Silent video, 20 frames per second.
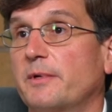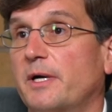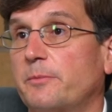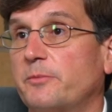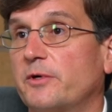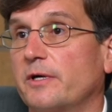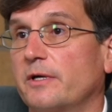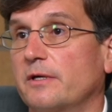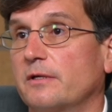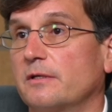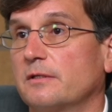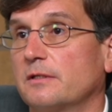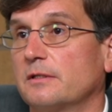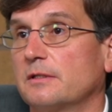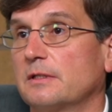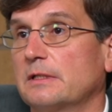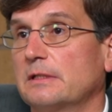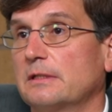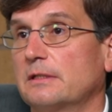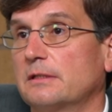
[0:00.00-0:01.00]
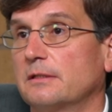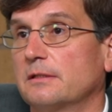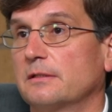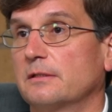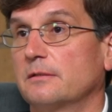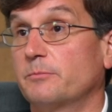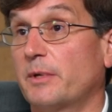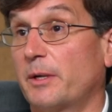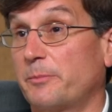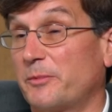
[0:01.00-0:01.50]

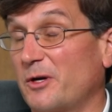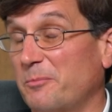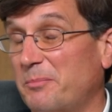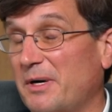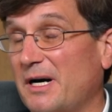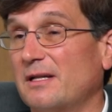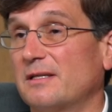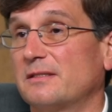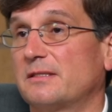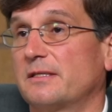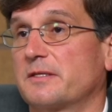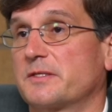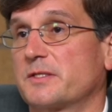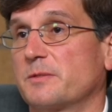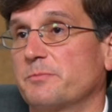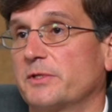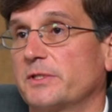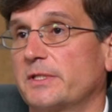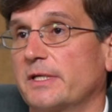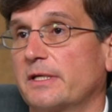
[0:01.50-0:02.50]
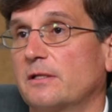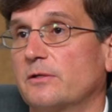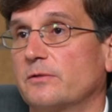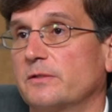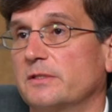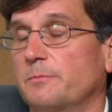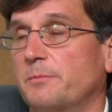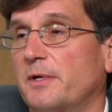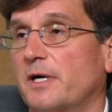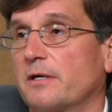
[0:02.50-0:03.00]
memory politics in particular
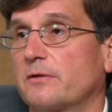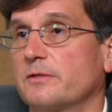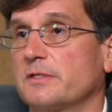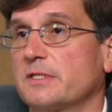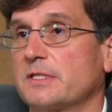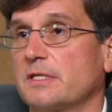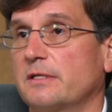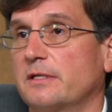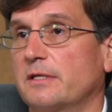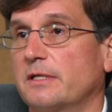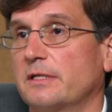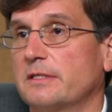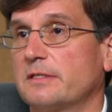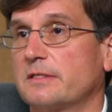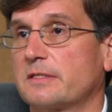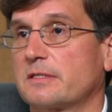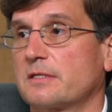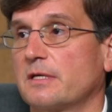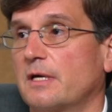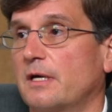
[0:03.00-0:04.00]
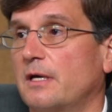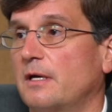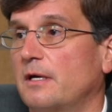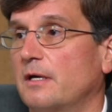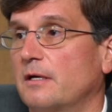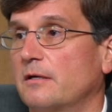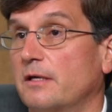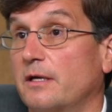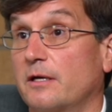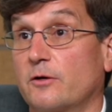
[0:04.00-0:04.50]
and democracy is
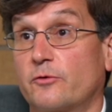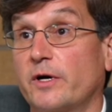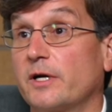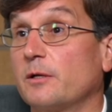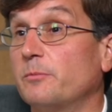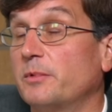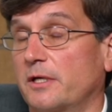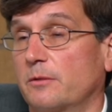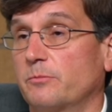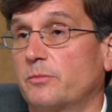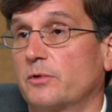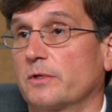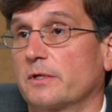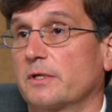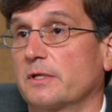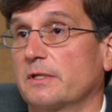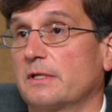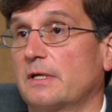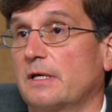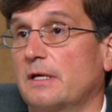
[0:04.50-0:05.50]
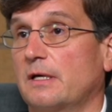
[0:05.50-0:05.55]
incredibly important.